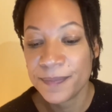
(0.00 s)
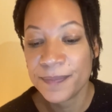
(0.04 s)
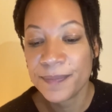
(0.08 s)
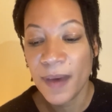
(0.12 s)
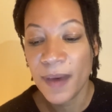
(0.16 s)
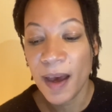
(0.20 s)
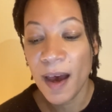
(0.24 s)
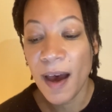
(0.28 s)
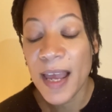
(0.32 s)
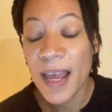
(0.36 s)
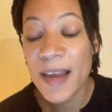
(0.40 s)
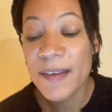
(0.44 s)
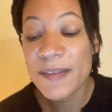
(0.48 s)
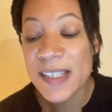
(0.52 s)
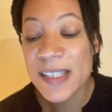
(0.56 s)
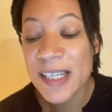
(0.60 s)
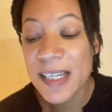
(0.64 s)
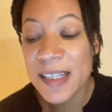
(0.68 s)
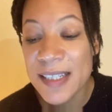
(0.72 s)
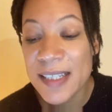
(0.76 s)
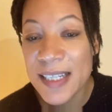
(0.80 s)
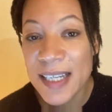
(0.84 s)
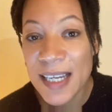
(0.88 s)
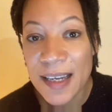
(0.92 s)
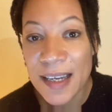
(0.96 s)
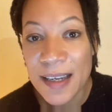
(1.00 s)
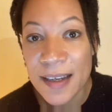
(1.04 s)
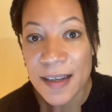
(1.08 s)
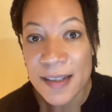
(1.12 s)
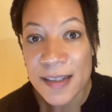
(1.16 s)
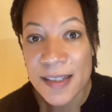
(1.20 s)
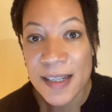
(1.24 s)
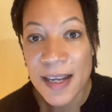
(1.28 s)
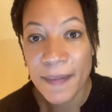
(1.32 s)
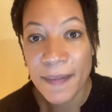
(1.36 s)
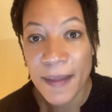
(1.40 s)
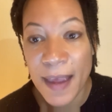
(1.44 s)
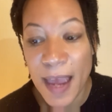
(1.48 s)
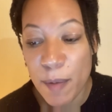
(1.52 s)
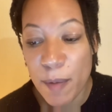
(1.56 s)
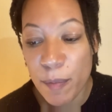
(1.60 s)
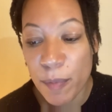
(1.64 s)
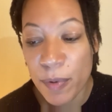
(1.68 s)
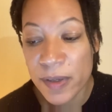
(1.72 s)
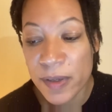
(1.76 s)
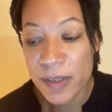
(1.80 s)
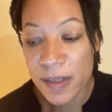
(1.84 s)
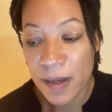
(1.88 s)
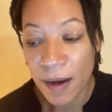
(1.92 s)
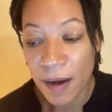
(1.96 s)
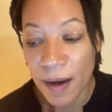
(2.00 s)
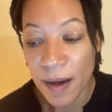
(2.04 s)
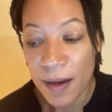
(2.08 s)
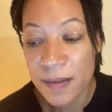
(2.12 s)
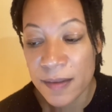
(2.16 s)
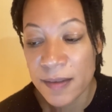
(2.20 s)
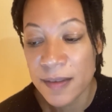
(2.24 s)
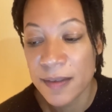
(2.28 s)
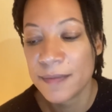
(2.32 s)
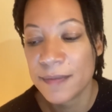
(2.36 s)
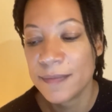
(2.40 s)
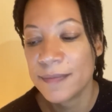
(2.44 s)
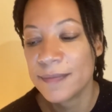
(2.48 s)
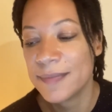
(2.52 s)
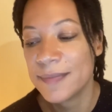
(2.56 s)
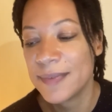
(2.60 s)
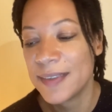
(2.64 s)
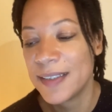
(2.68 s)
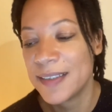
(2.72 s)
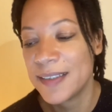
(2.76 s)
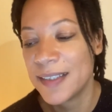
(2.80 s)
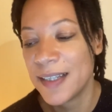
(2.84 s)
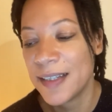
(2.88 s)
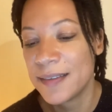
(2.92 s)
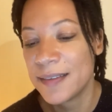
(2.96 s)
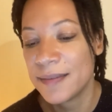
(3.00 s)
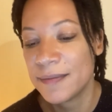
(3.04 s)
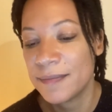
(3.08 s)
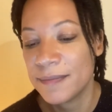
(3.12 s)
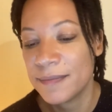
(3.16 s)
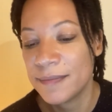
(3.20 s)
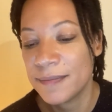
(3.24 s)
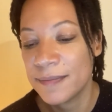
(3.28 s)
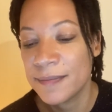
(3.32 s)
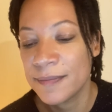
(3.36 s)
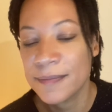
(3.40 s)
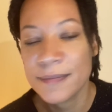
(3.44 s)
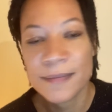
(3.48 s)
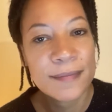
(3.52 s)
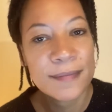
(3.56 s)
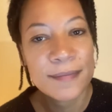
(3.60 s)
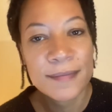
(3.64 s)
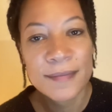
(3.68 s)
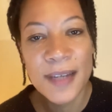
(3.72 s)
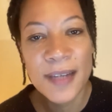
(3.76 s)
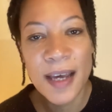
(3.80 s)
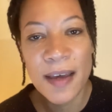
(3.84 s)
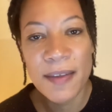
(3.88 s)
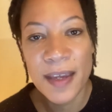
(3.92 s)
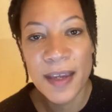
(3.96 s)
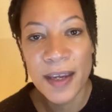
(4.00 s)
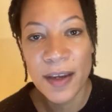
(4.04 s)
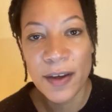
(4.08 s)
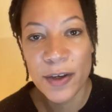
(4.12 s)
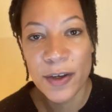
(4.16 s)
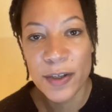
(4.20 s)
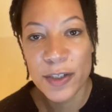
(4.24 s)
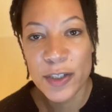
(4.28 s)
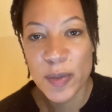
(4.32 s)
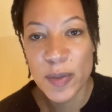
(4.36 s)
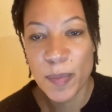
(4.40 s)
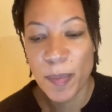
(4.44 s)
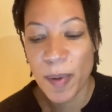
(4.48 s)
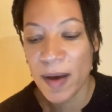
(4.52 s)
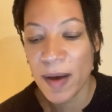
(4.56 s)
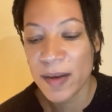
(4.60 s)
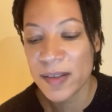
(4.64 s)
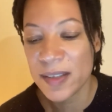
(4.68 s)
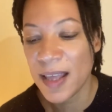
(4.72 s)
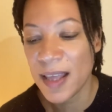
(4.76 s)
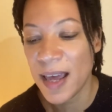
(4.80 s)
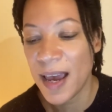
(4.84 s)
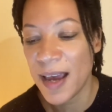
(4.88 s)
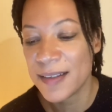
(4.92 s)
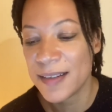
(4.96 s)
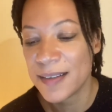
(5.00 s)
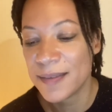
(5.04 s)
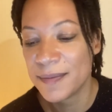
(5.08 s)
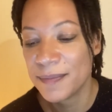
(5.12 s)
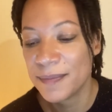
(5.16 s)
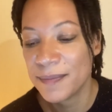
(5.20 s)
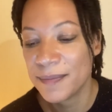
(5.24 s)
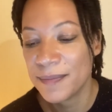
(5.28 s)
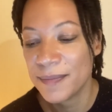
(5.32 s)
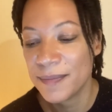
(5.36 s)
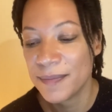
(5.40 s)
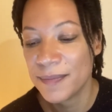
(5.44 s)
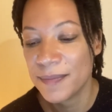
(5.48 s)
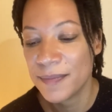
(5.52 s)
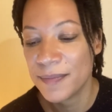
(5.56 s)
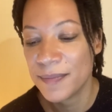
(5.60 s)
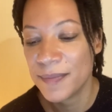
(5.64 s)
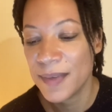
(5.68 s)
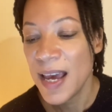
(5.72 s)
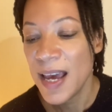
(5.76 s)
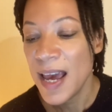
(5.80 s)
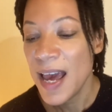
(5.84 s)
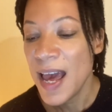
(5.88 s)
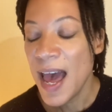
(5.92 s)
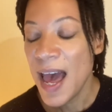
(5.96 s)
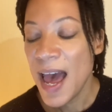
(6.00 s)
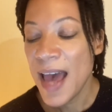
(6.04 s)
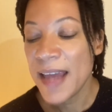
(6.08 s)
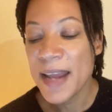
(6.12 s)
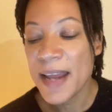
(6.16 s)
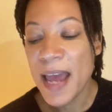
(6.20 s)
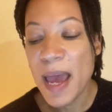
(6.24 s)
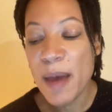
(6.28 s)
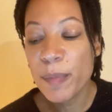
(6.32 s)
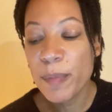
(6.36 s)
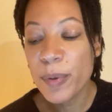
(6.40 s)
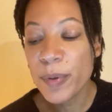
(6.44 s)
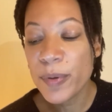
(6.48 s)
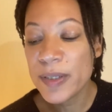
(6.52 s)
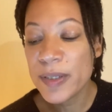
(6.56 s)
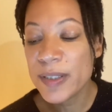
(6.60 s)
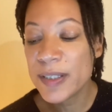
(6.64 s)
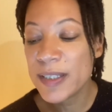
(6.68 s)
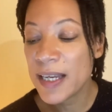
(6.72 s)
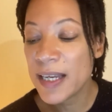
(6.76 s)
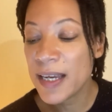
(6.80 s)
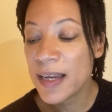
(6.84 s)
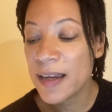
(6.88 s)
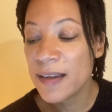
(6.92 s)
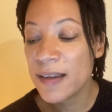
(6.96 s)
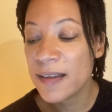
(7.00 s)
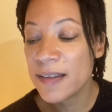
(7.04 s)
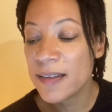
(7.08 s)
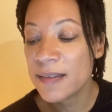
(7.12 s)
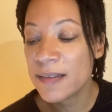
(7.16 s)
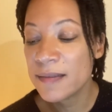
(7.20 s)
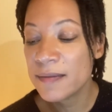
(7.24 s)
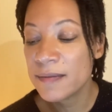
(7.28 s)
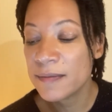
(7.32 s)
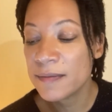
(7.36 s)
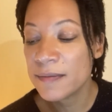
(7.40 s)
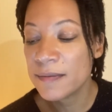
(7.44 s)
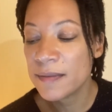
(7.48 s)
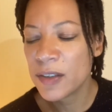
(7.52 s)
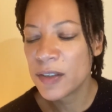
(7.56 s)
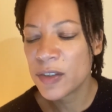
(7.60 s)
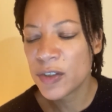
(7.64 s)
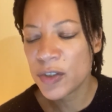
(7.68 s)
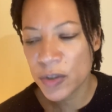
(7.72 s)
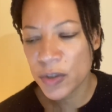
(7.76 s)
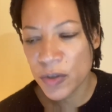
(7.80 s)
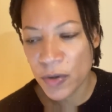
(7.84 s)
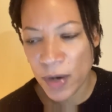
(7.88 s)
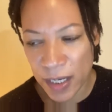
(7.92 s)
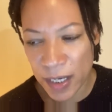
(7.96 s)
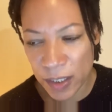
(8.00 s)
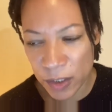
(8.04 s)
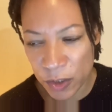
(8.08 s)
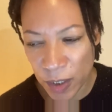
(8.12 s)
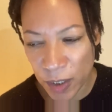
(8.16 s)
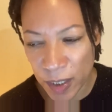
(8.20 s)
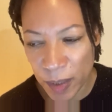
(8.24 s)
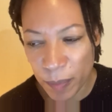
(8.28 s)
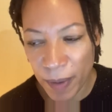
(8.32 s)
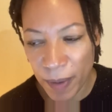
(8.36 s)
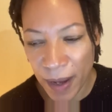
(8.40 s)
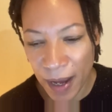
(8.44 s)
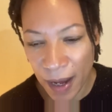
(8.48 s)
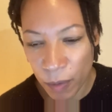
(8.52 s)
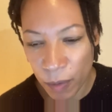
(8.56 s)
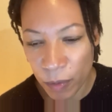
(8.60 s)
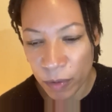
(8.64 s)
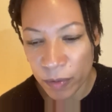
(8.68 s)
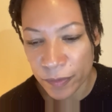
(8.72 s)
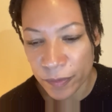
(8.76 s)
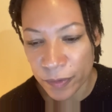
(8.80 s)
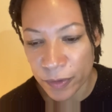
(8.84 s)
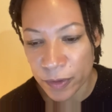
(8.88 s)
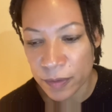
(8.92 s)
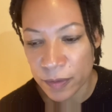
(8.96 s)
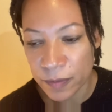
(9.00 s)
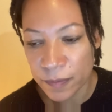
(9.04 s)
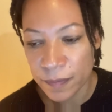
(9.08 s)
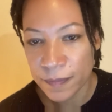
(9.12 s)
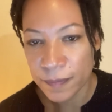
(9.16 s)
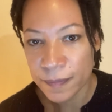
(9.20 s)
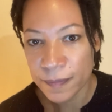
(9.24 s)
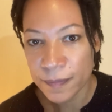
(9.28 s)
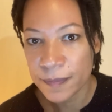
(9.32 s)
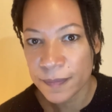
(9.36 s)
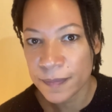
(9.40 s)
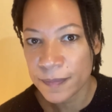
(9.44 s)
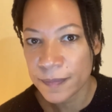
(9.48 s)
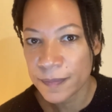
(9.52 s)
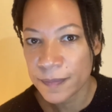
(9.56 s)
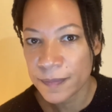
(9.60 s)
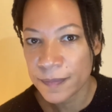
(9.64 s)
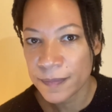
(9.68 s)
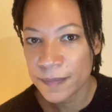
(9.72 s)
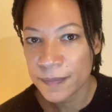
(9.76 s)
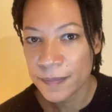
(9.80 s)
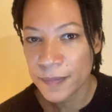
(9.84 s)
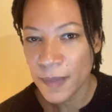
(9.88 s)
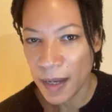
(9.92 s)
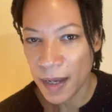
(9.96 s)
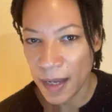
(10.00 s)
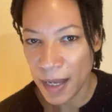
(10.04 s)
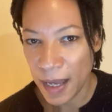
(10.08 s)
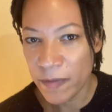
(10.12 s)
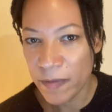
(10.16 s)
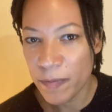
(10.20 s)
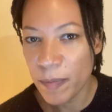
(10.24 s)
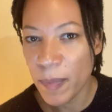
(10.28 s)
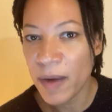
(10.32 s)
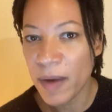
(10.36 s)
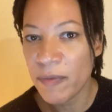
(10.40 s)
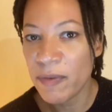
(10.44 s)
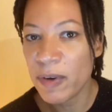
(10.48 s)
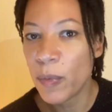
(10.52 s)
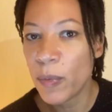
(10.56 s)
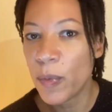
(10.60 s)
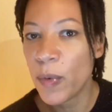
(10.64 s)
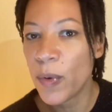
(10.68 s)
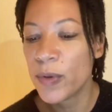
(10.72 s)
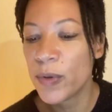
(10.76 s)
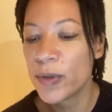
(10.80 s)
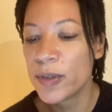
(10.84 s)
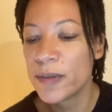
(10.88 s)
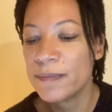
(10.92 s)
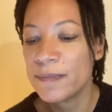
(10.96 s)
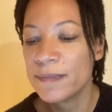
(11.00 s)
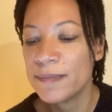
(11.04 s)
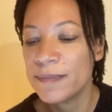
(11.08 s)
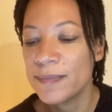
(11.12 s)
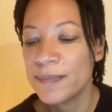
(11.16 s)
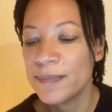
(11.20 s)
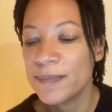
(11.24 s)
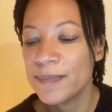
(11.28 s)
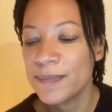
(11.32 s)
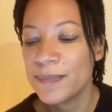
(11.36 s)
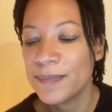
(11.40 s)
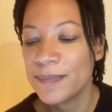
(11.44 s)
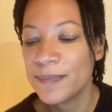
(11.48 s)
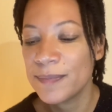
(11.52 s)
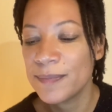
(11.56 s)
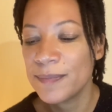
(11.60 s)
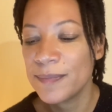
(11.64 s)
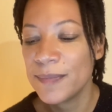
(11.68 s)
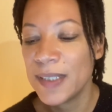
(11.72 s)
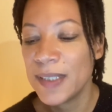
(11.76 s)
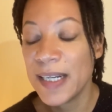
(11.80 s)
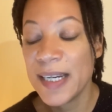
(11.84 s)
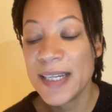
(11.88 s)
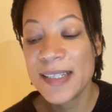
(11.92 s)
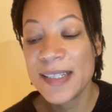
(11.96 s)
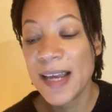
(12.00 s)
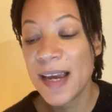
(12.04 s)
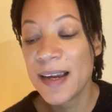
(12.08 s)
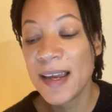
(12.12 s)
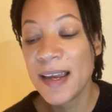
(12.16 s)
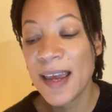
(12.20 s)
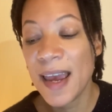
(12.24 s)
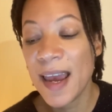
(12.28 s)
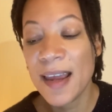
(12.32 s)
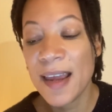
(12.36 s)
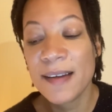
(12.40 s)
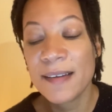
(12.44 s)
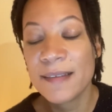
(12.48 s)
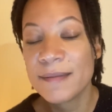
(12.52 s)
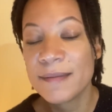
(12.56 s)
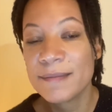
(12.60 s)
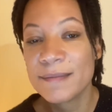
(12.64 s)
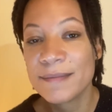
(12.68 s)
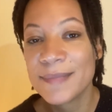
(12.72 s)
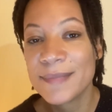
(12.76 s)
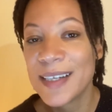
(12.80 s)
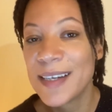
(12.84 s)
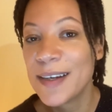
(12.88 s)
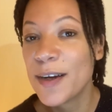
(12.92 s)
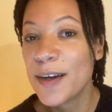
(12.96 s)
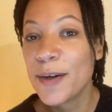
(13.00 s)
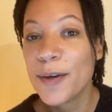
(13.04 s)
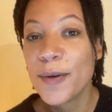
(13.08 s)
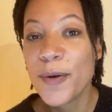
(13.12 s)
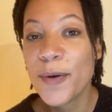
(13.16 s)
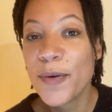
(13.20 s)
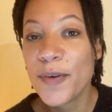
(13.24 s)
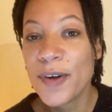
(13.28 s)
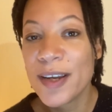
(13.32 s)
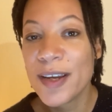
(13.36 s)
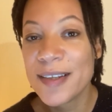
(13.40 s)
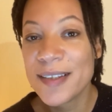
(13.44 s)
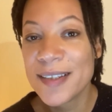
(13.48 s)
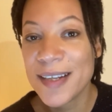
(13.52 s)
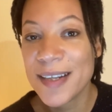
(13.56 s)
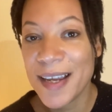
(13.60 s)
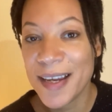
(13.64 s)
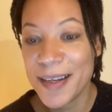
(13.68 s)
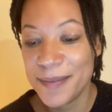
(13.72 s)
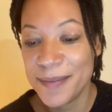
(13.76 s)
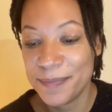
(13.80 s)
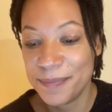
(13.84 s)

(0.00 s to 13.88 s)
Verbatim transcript: I have seen tears in the emperor's eyes, he said. Nothing could surpass that. An emperor's tears are strangely powerful. I have my reward. And he sang again, gloriously.